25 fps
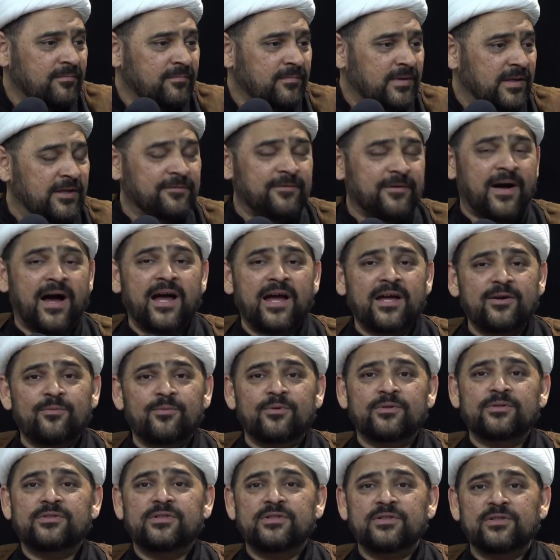If I
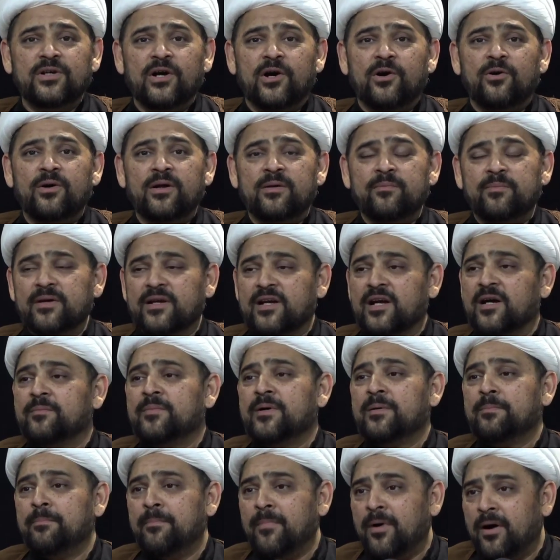want to go and become
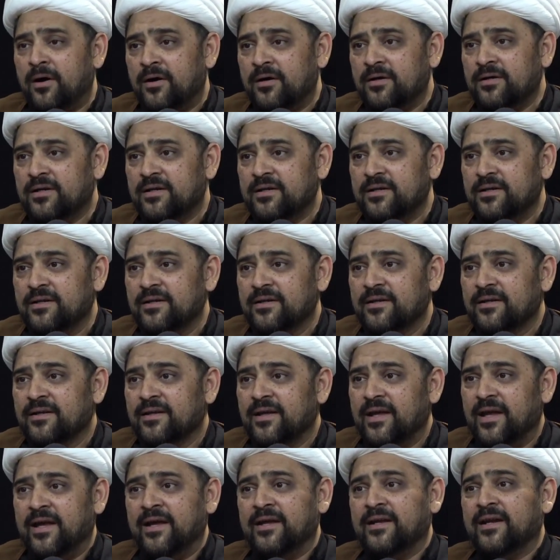a monk
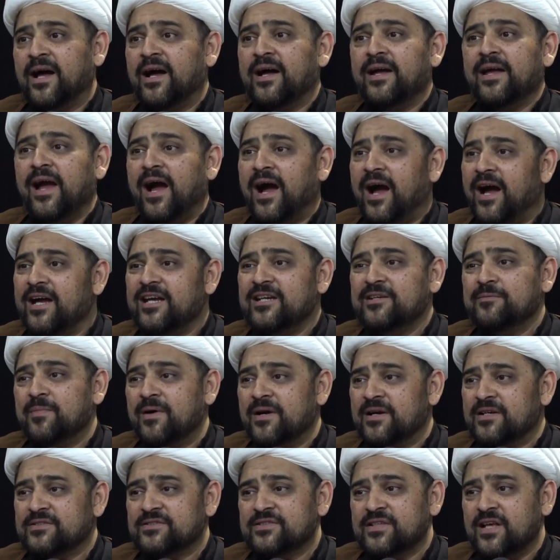and I hide
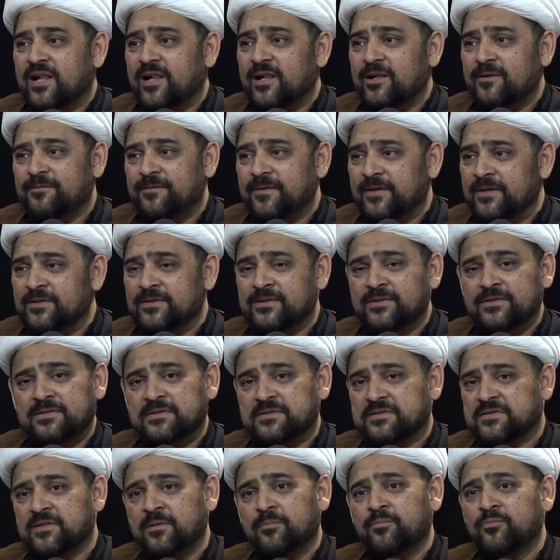myself in
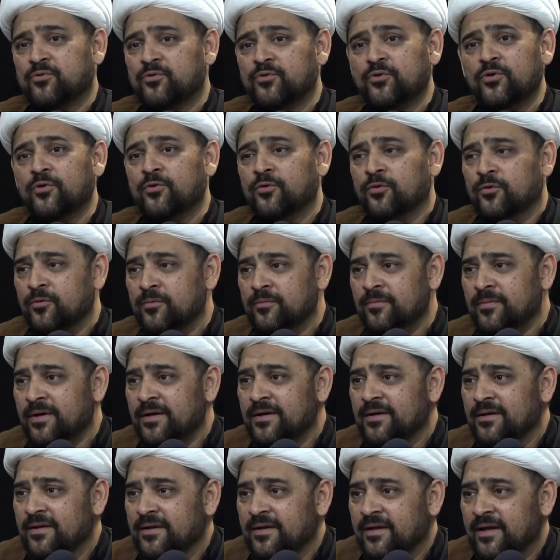some room
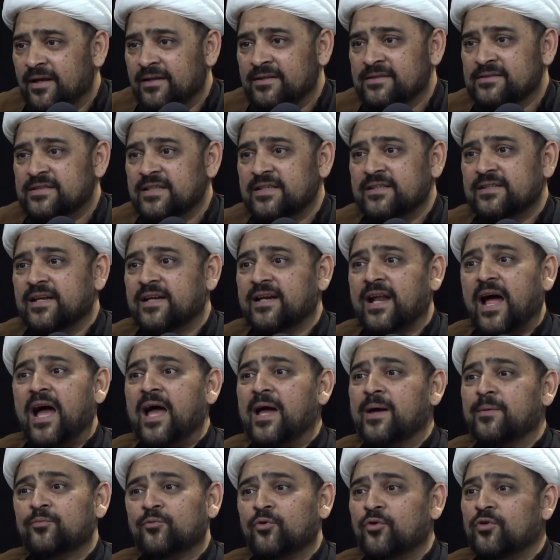and say that
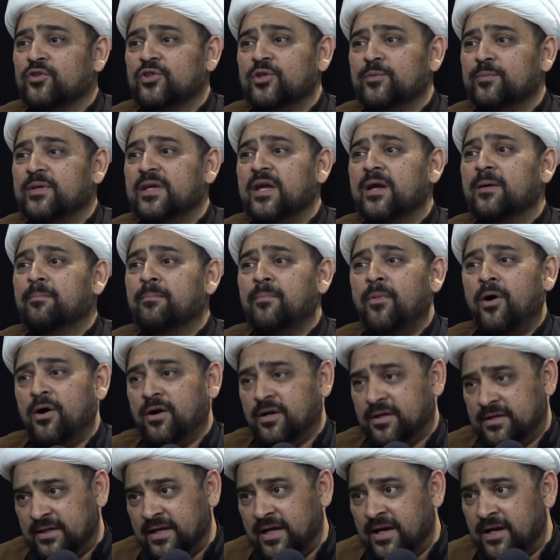I'm going to be a
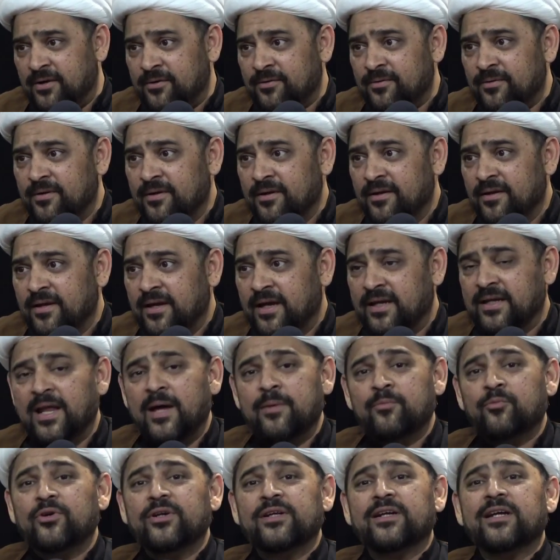monk now and
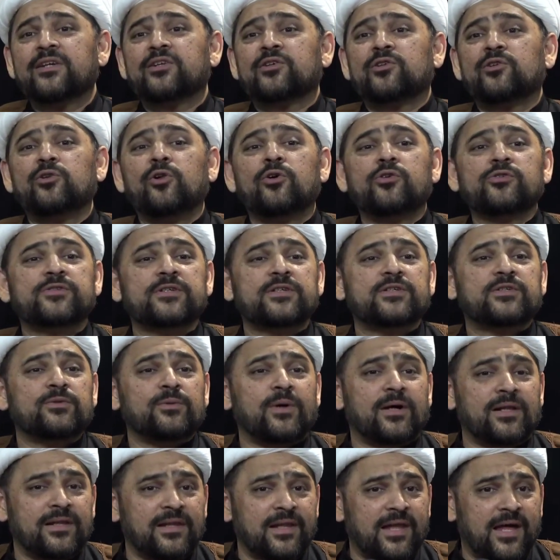I'm going to get closer to
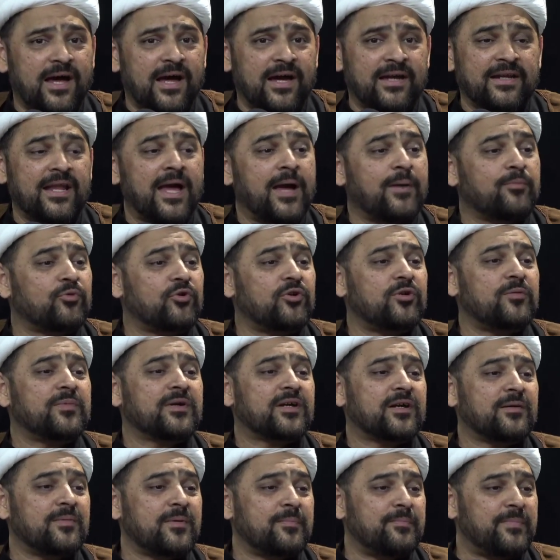Allah and I'm going to
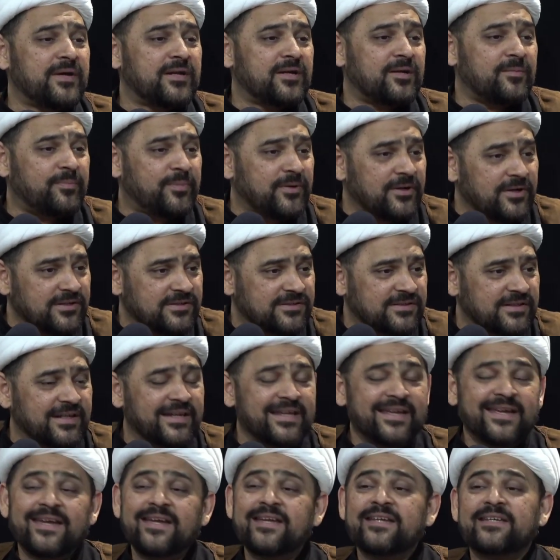become a better person,
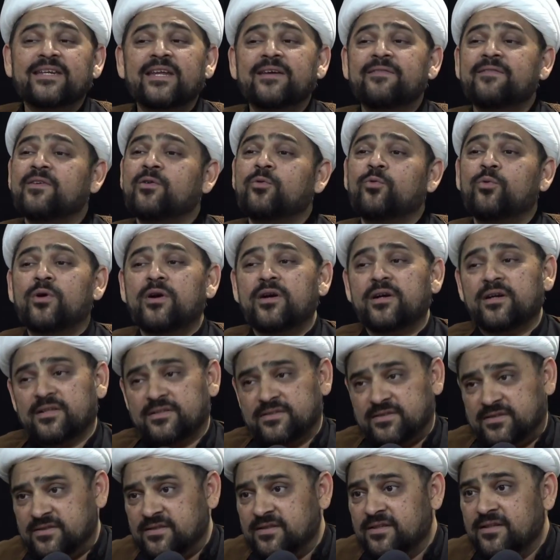it never
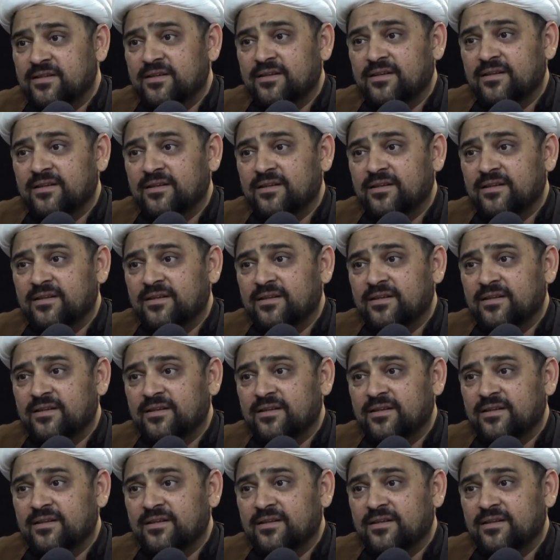works.